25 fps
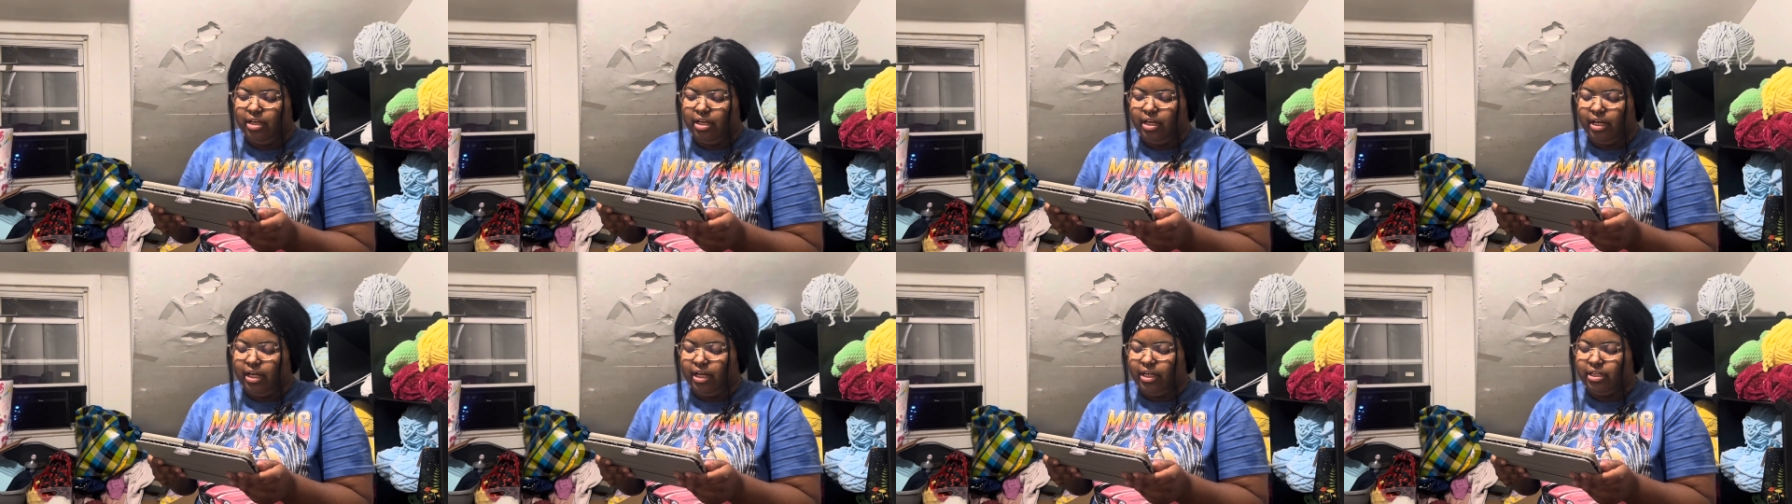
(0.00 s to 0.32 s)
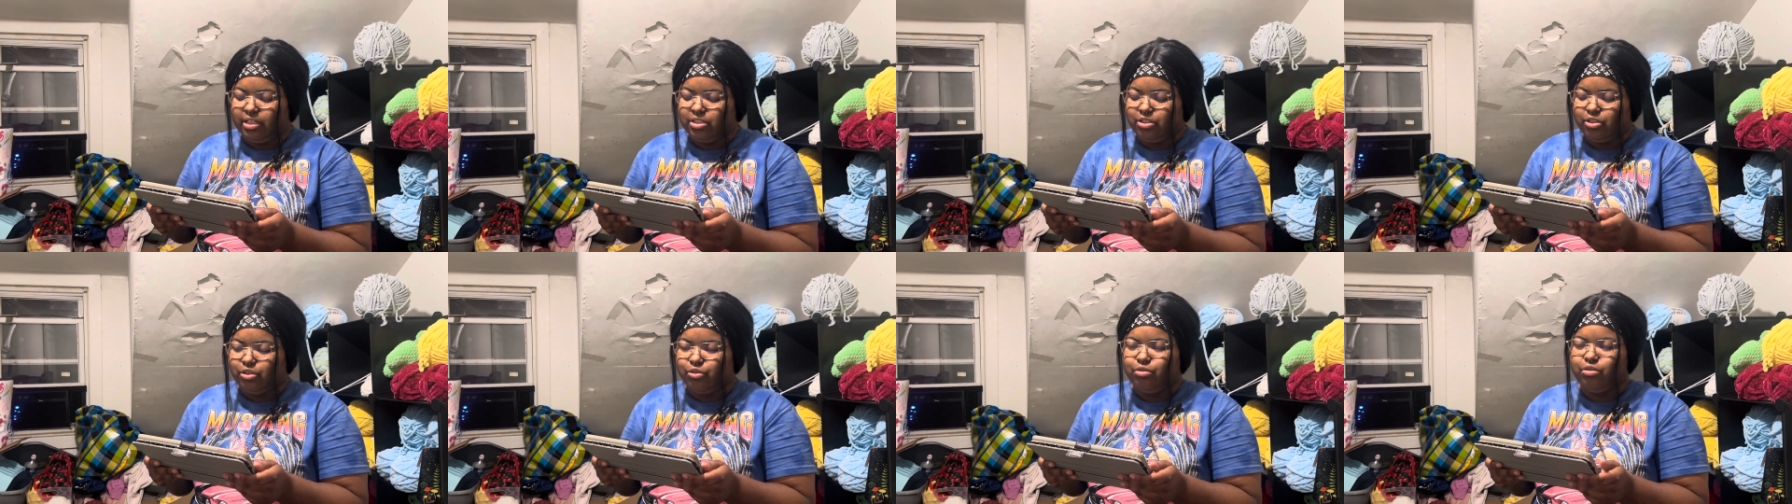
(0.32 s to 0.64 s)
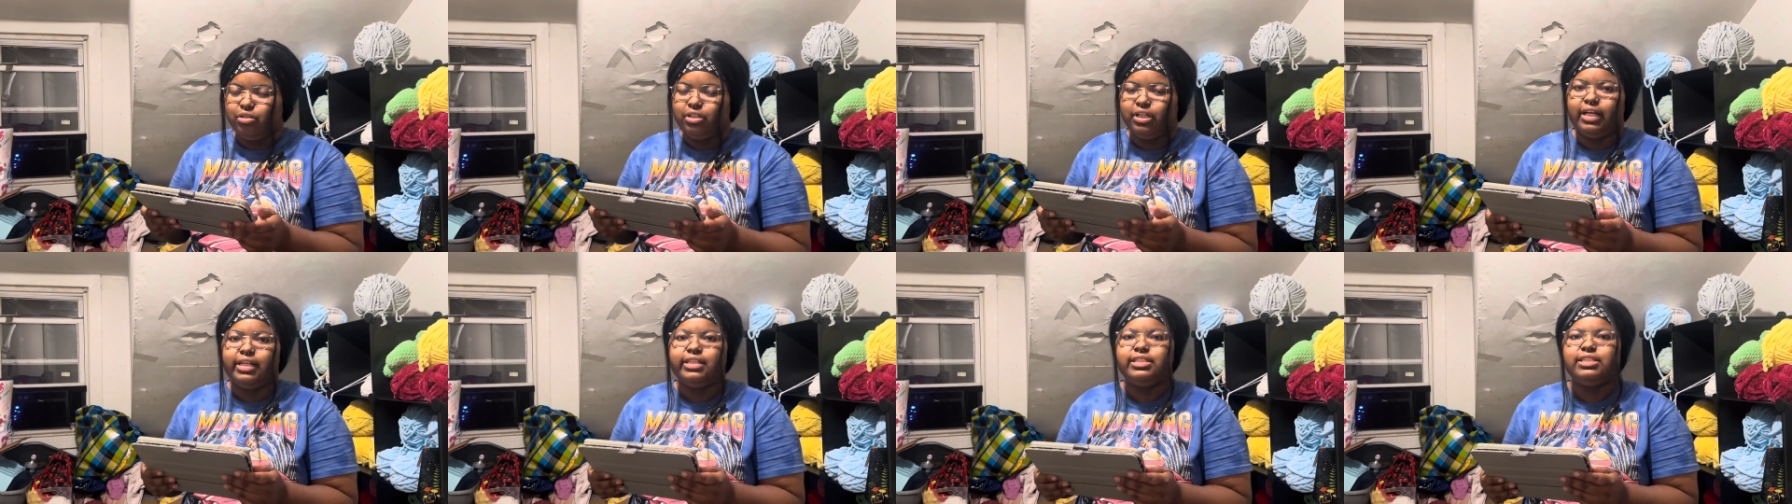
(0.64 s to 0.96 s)
I
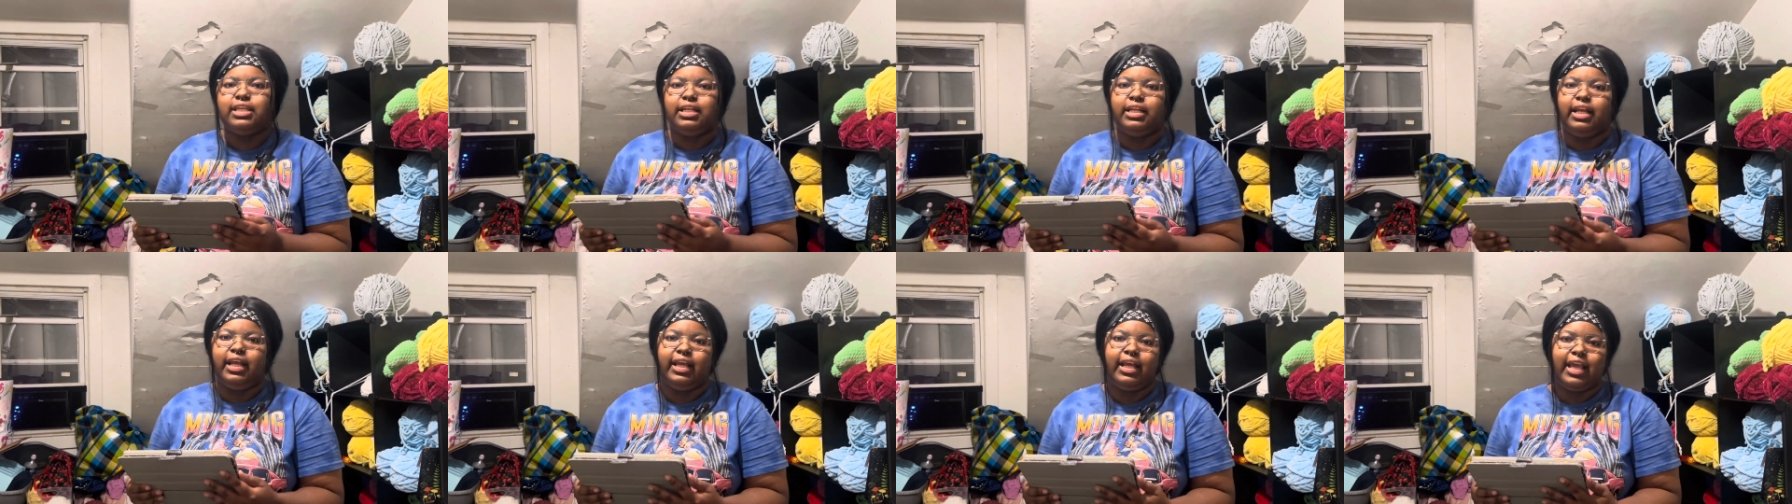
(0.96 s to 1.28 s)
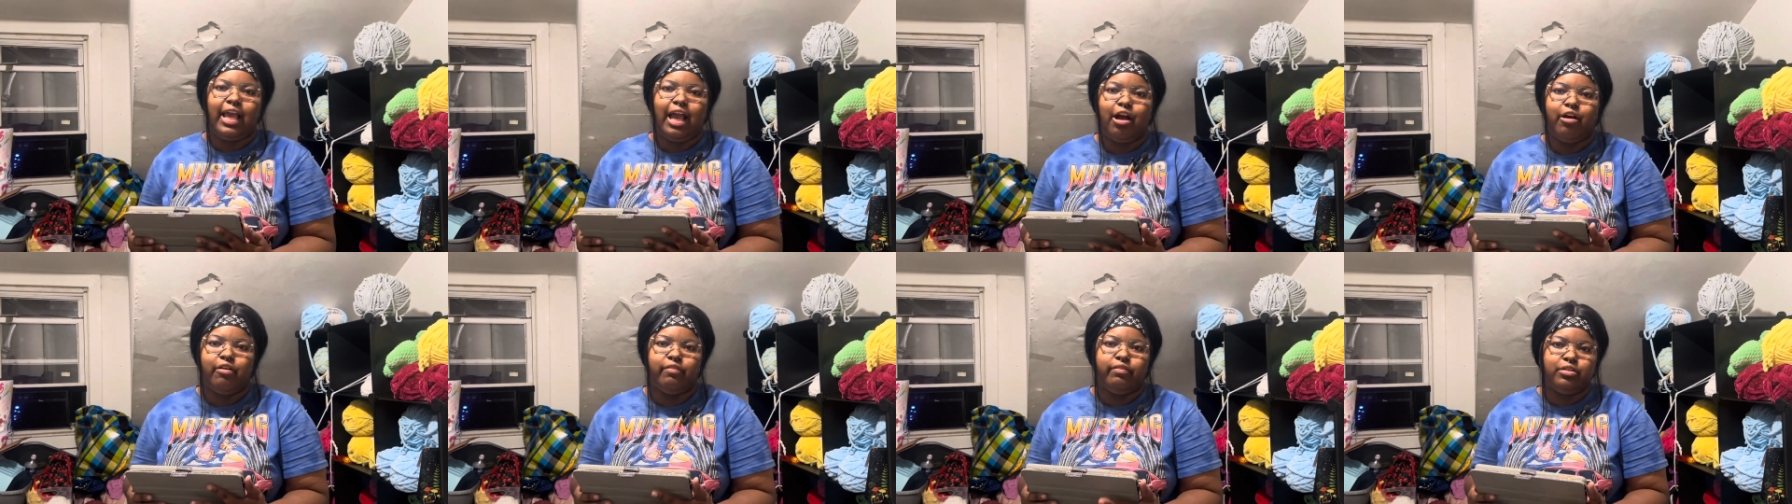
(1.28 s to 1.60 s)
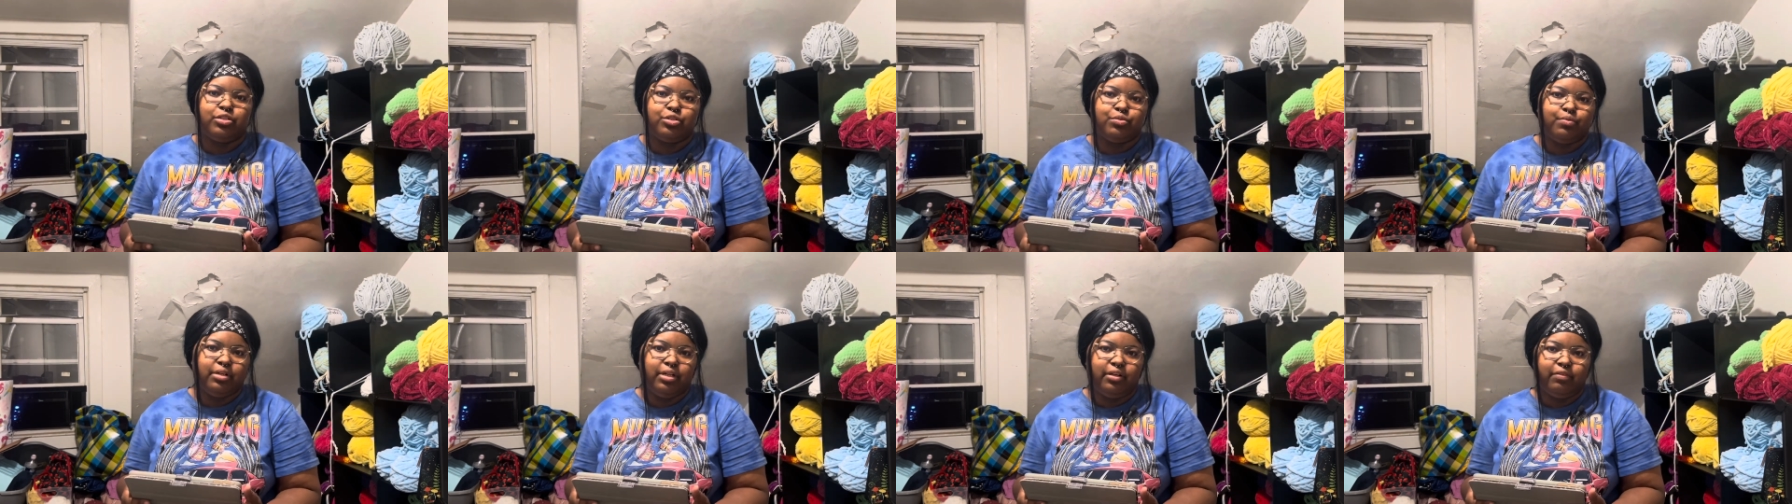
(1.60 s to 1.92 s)
sold a sitting cow for
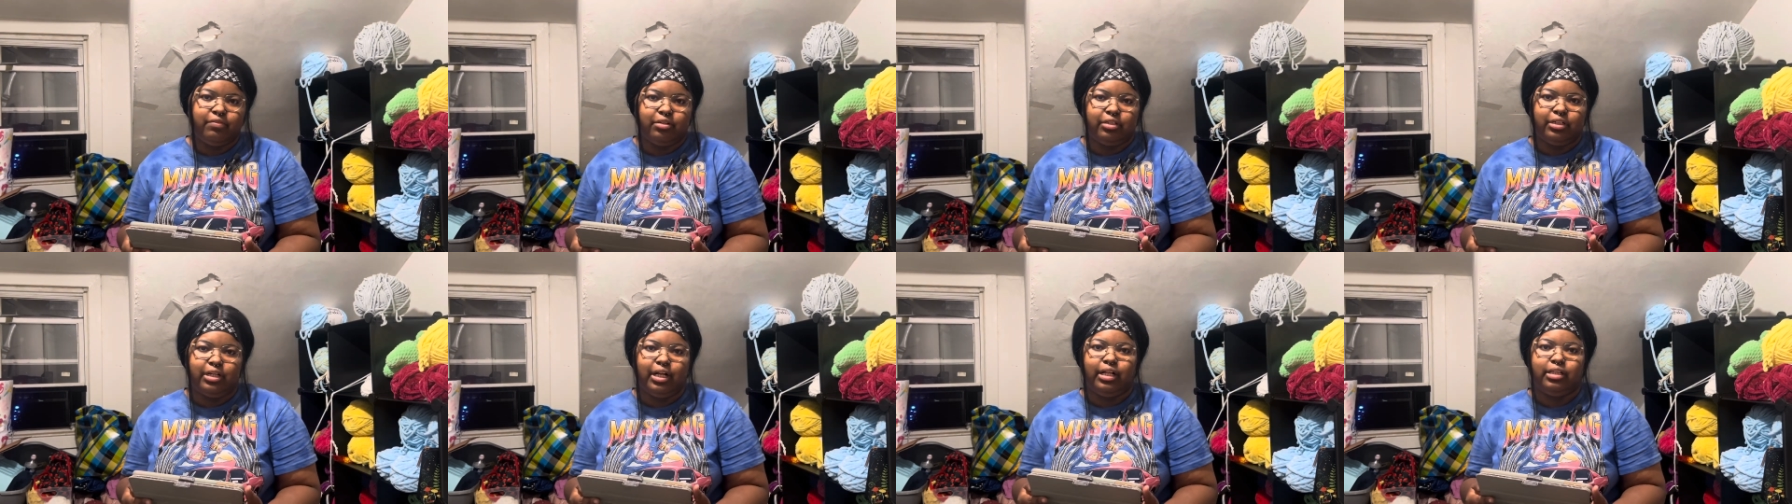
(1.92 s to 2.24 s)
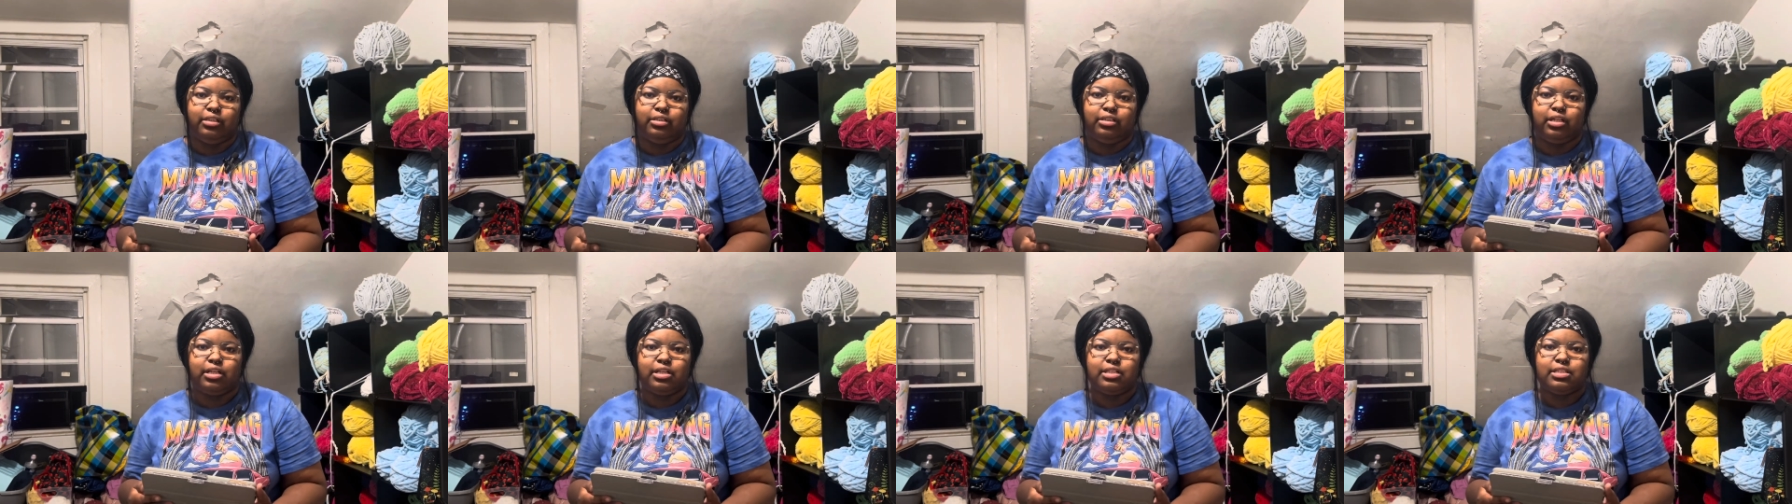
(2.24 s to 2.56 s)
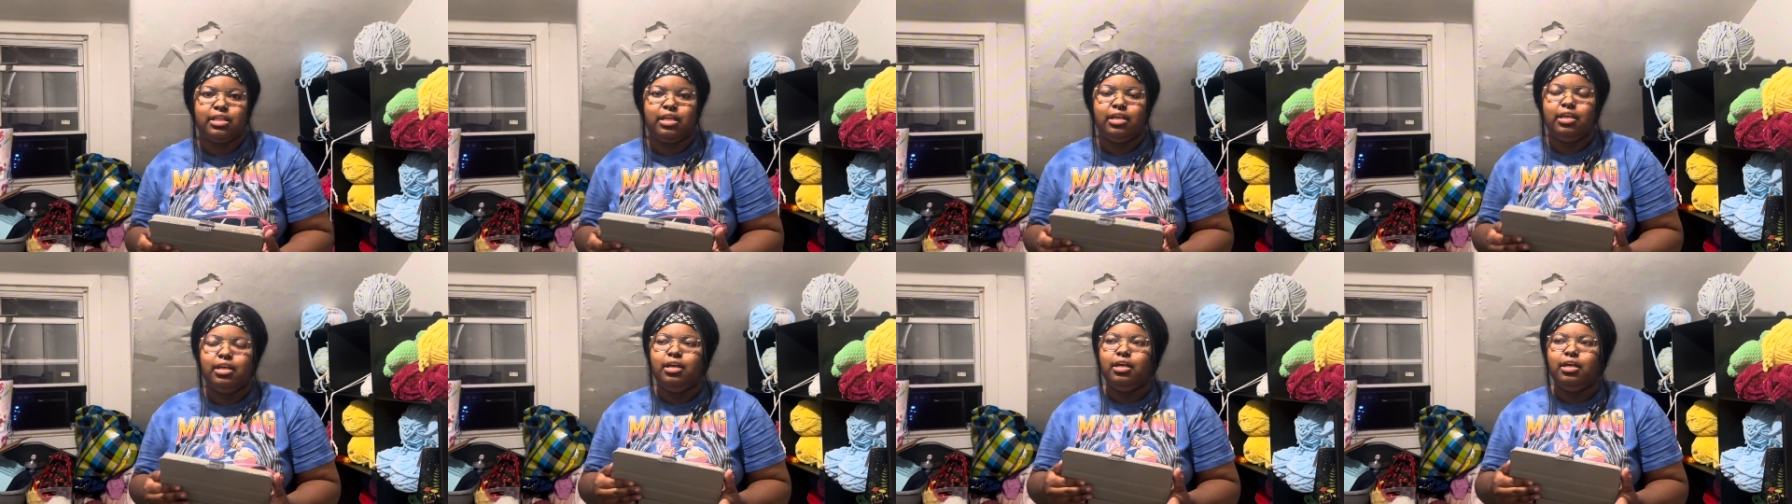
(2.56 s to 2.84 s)
$24.